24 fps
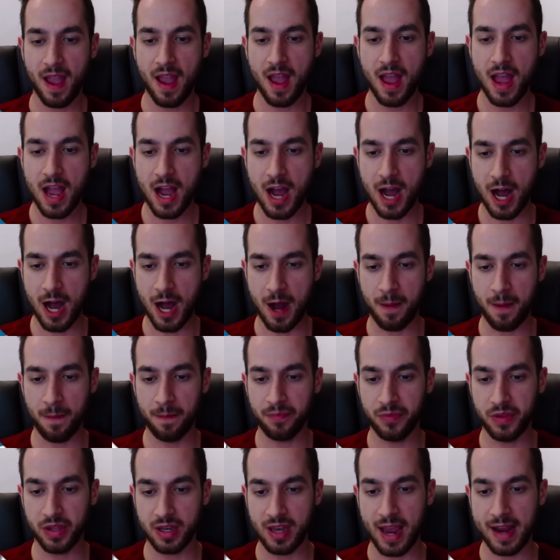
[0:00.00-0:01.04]

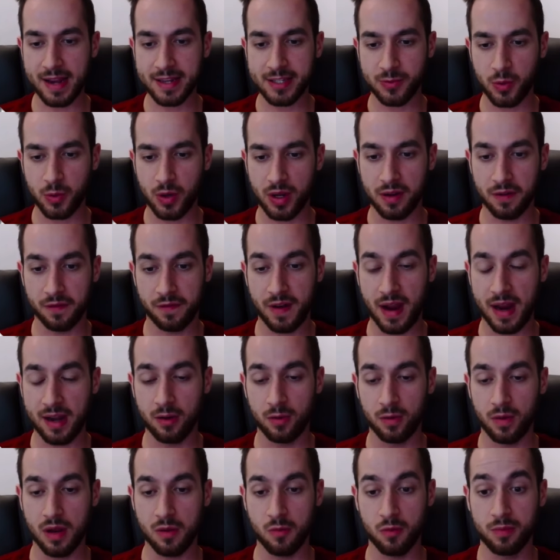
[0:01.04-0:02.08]
The next one and final
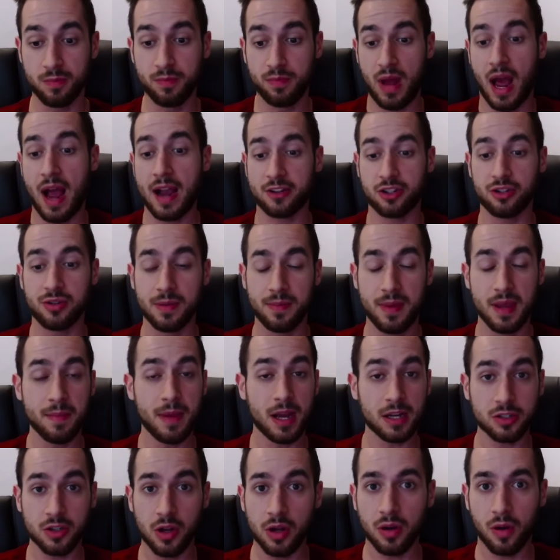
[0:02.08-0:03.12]
one would actually be
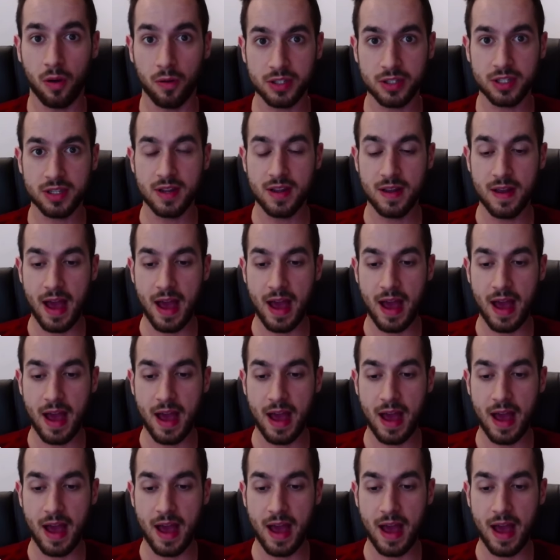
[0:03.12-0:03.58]
McDonald's.